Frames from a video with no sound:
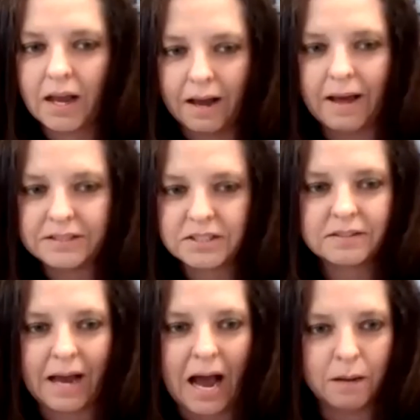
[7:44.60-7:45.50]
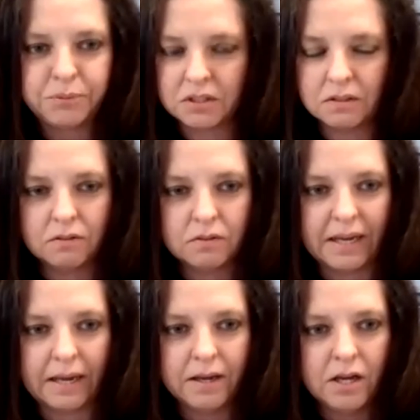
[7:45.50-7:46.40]
That's
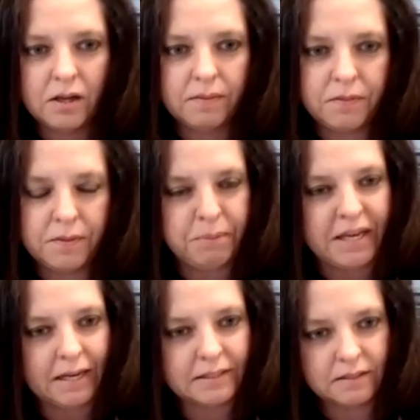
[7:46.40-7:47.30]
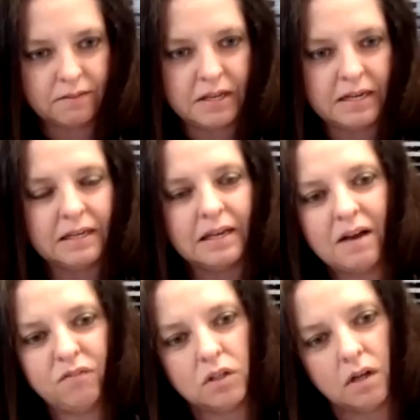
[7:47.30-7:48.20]
absolutely, because the
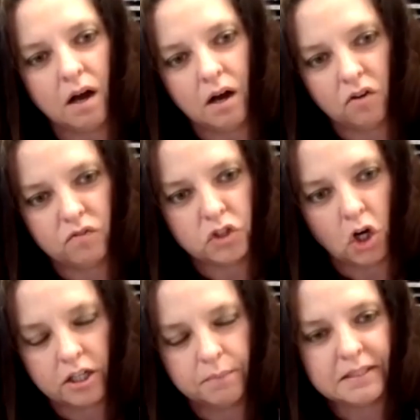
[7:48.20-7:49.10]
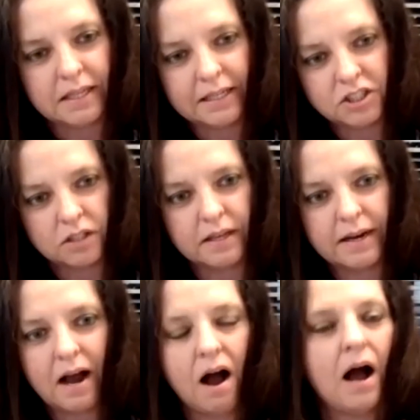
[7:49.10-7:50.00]
level of documentation
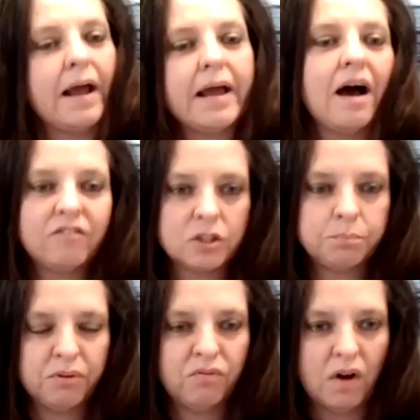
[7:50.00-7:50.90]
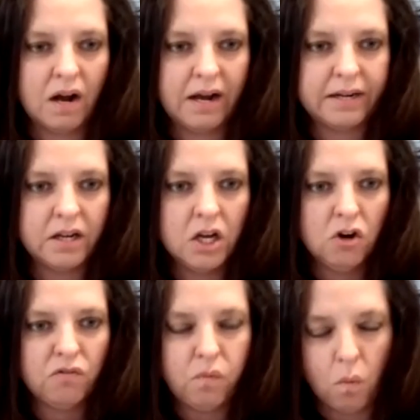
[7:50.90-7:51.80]
that I have to provide
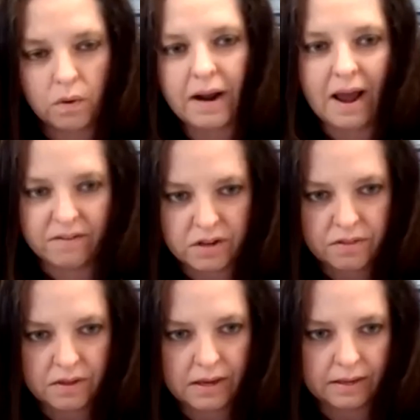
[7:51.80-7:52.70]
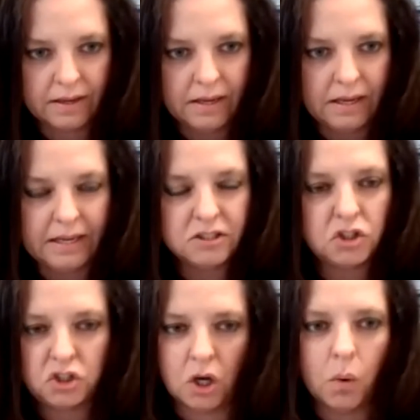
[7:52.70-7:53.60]
for everything is
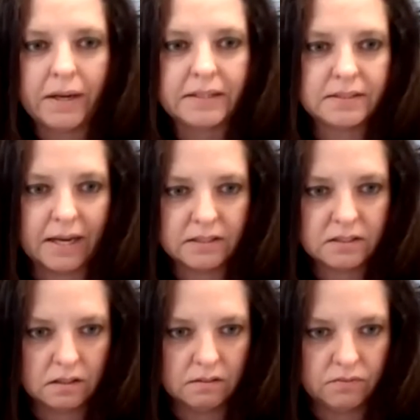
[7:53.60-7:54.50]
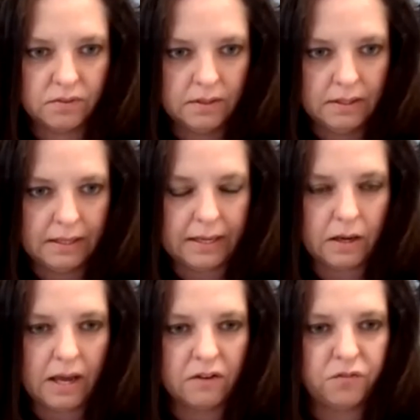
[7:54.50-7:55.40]
so excessive.
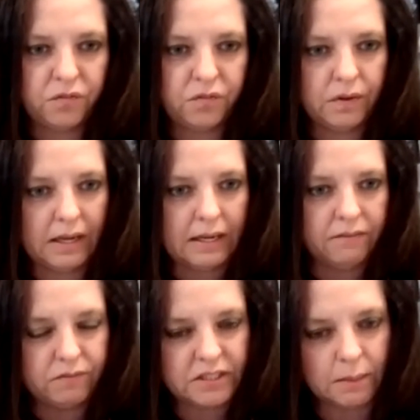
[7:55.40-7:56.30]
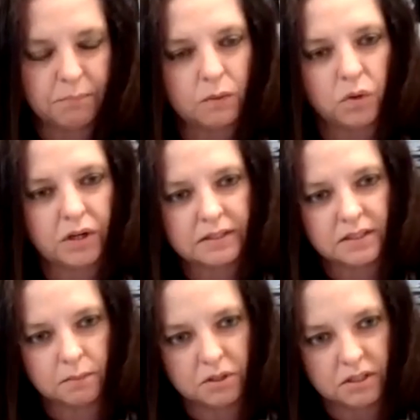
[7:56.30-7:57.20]
Like, if if somebody were in a
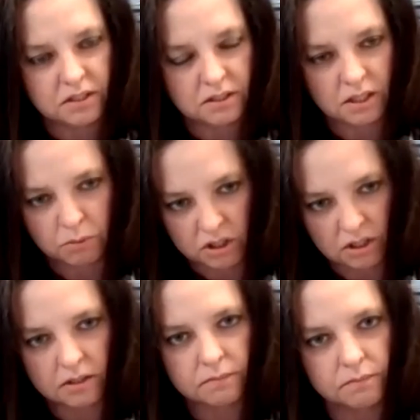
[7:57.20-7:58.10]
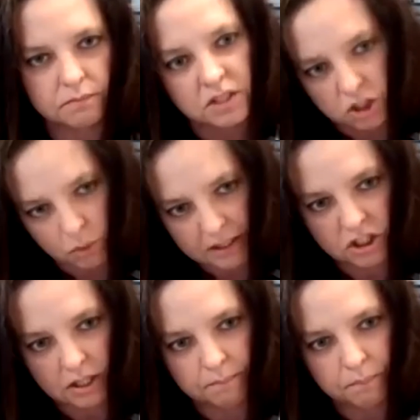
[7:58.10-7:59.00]
similarly similar
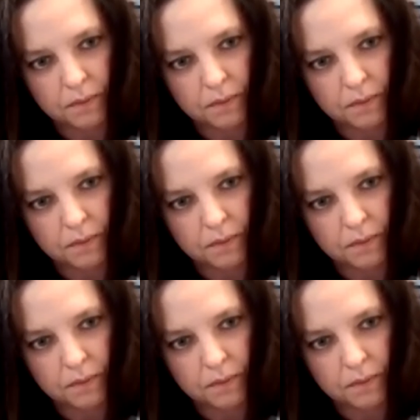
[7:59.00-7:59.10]
situation